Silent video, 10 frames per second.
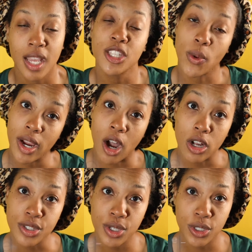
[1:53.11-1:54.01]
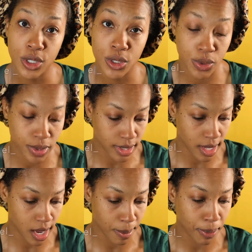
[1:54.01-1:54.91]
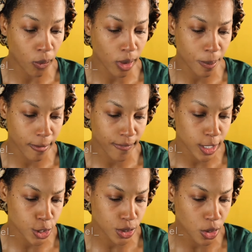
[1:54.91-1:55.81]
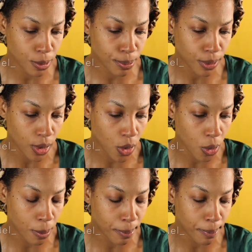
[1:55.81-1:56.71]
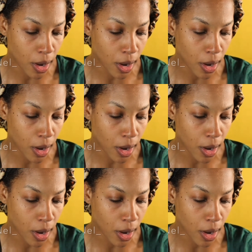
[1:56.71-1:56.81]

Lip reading: So I also use the Poreprofessional Pro